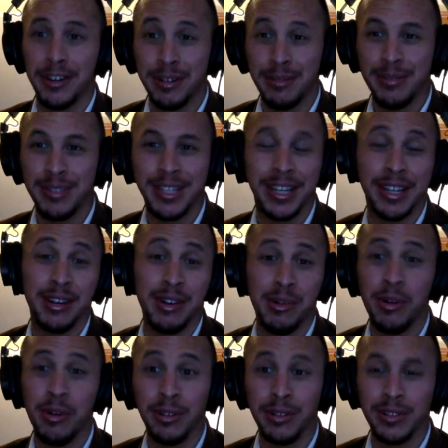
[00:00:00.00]
herbs and
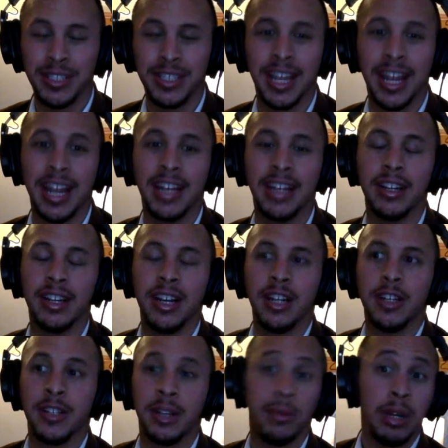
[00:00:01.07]
oils. And
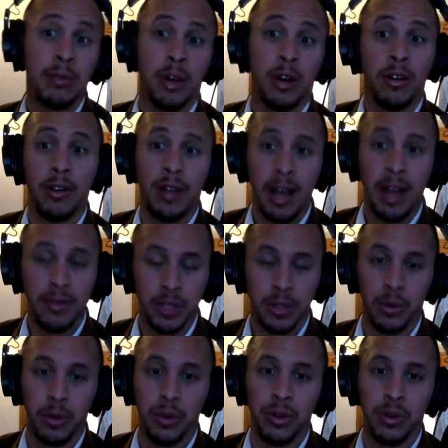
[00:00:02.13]
sometimes all I'll have is
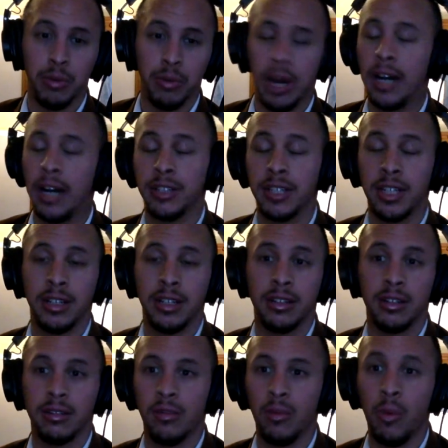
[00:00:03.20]
an oil, but I'll
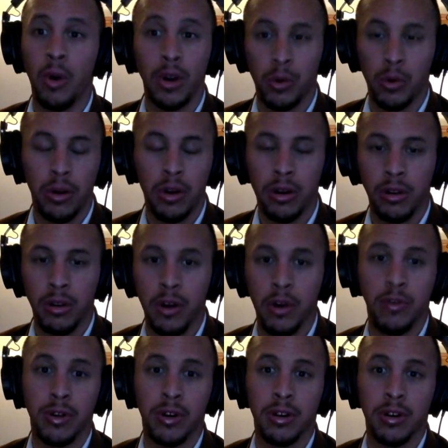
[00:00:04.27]
take one oil
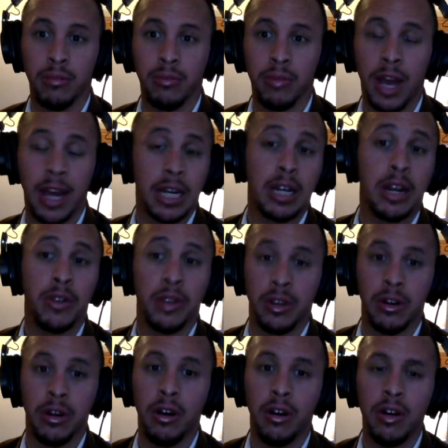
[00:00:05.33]
over adding
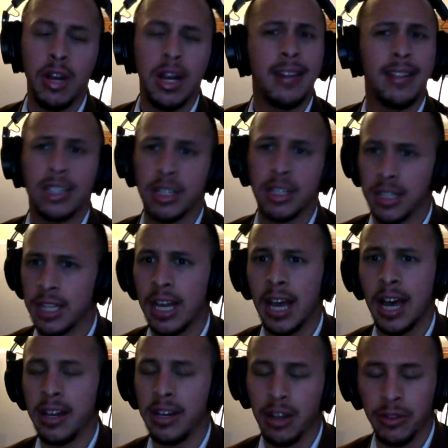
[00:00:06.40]
nothing at all. And that's not to say
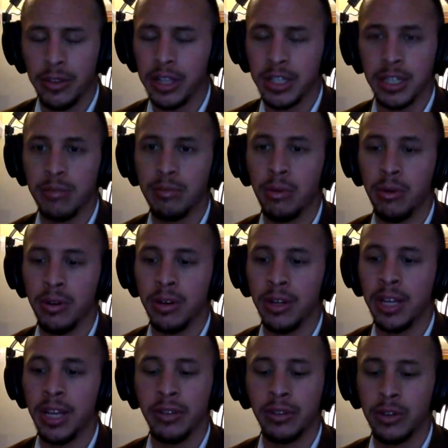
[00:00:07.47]
adding nothing isn't
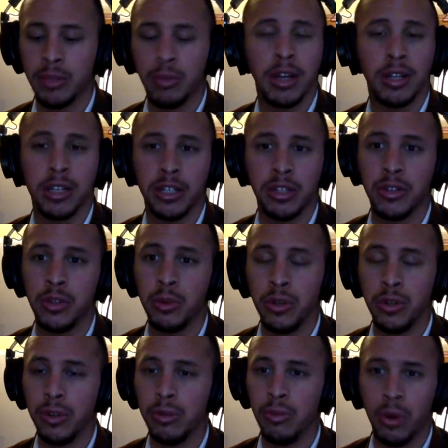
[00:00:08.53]
important. Again, there's practitioners who
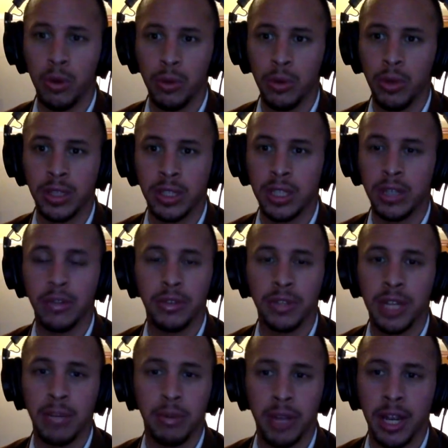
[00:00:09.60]
can do more with a single
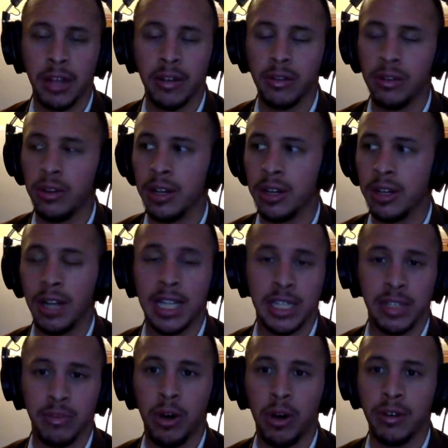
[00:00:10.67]
taper candle and a
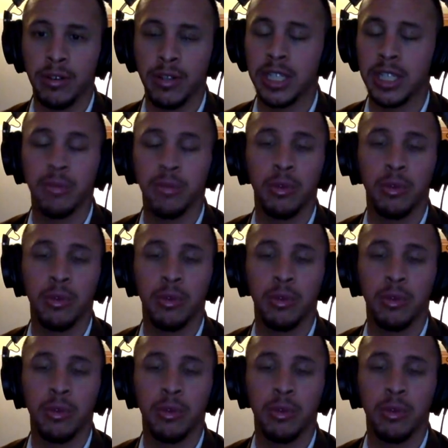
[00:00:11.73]
glass of water than